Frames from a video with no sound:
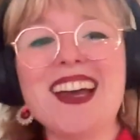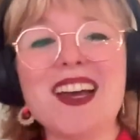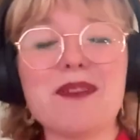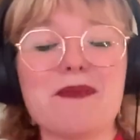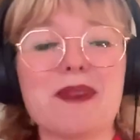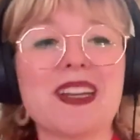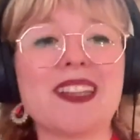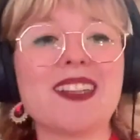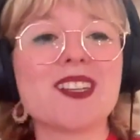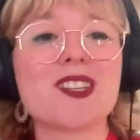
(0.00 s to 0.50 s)

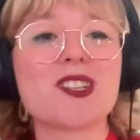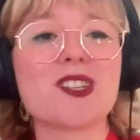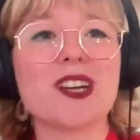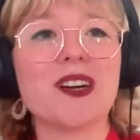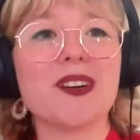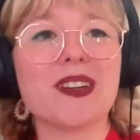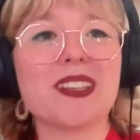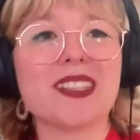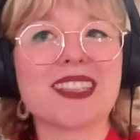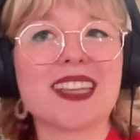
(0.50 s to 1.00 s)
But in the
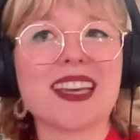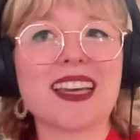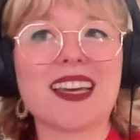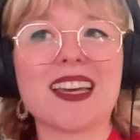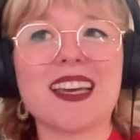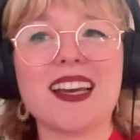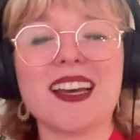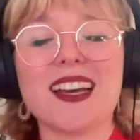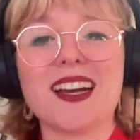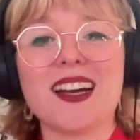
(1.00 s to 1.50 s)
show, it's
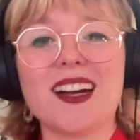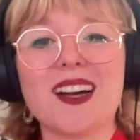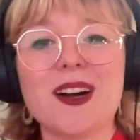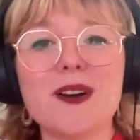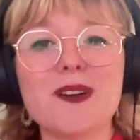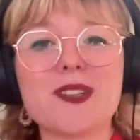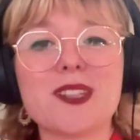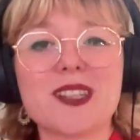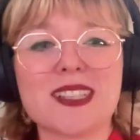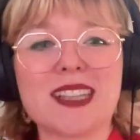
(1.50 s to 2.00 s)
like,
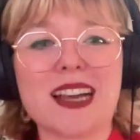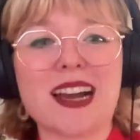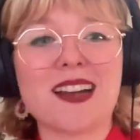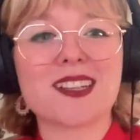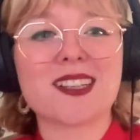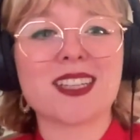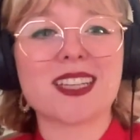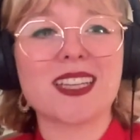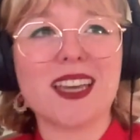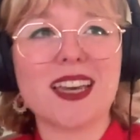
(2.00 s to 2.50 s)
oh, she's
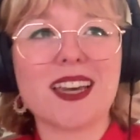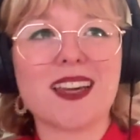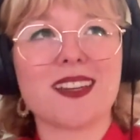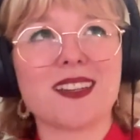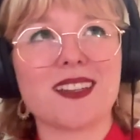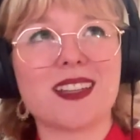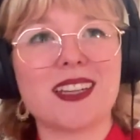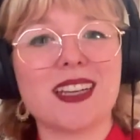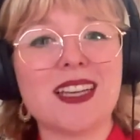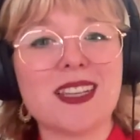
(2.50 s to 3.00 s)
actually like,
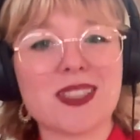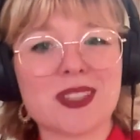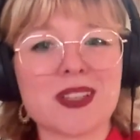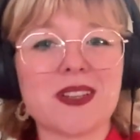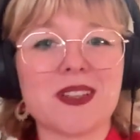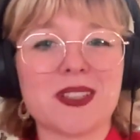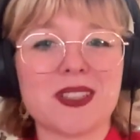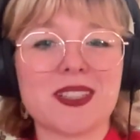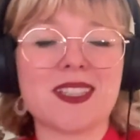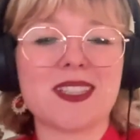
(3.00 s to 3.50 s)

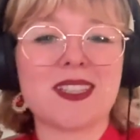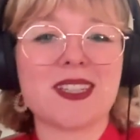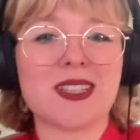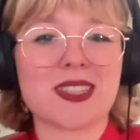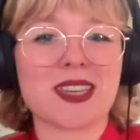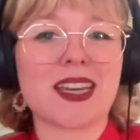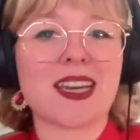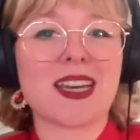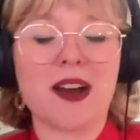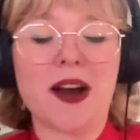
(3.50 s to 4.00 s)
she's
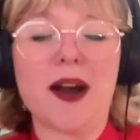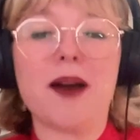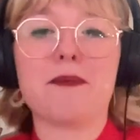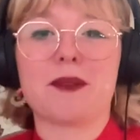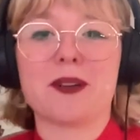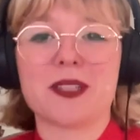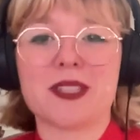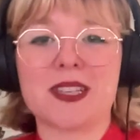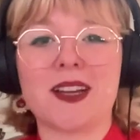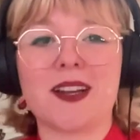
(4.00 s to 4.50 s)
like an
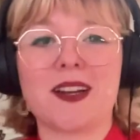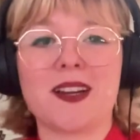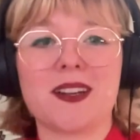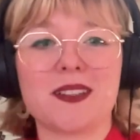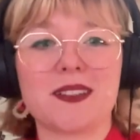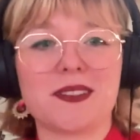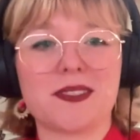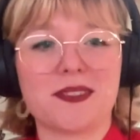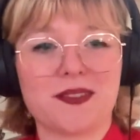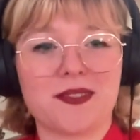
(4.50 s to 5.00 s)
opera
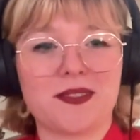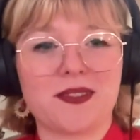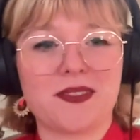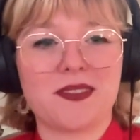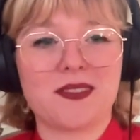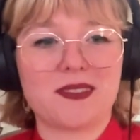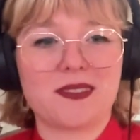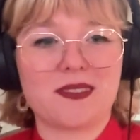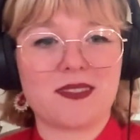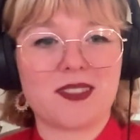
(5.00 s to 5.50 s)
singer.
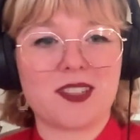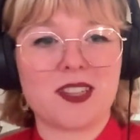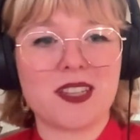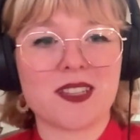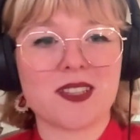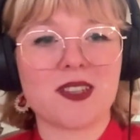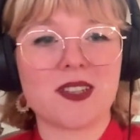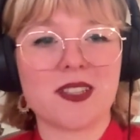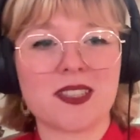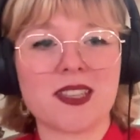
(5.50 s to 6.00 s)

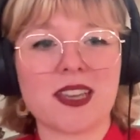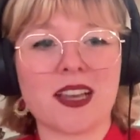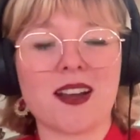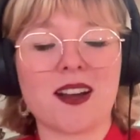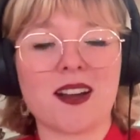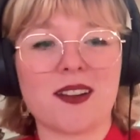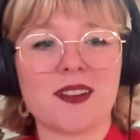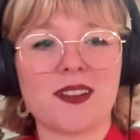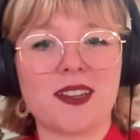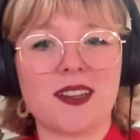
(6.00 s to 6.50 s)
She's a good
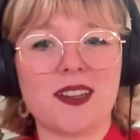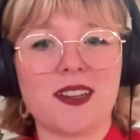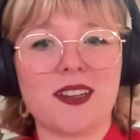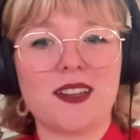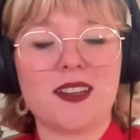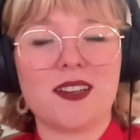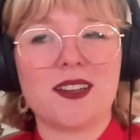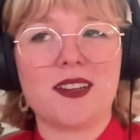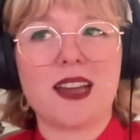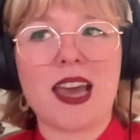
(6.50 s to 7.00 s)
singer.
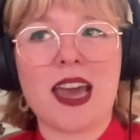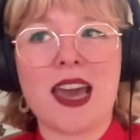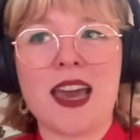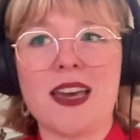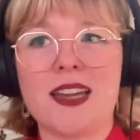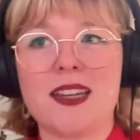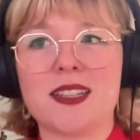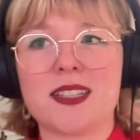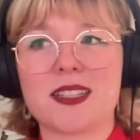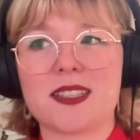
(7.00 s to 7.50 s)

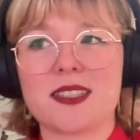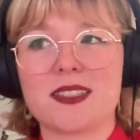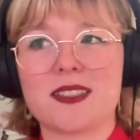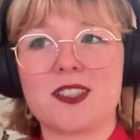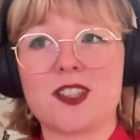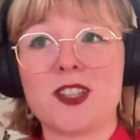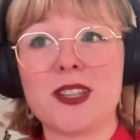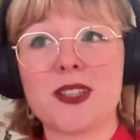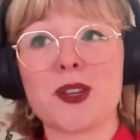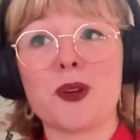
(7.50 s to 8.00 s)
And
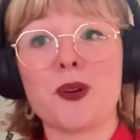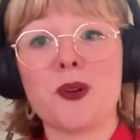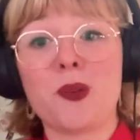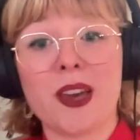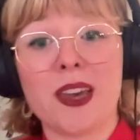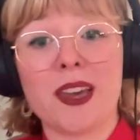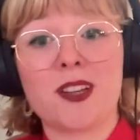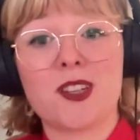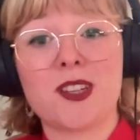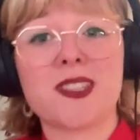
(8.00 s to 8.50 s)
she's
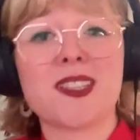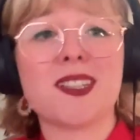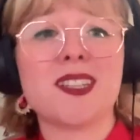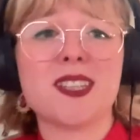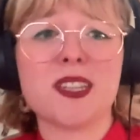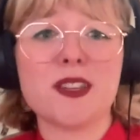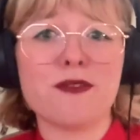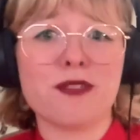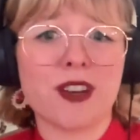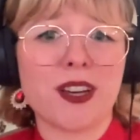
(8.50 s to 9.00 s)
annoying. She's a
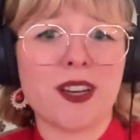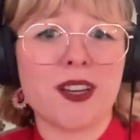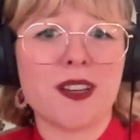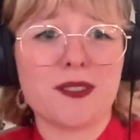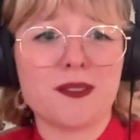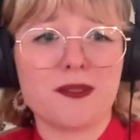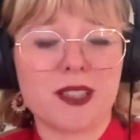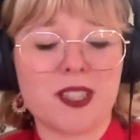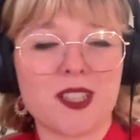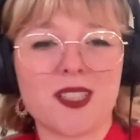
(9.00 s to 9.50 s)
diva,
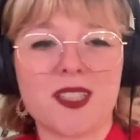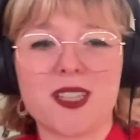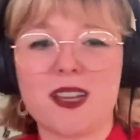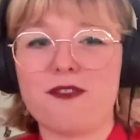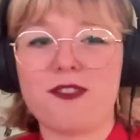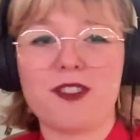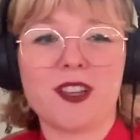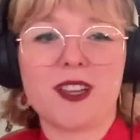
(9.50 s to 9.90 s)
which is definitely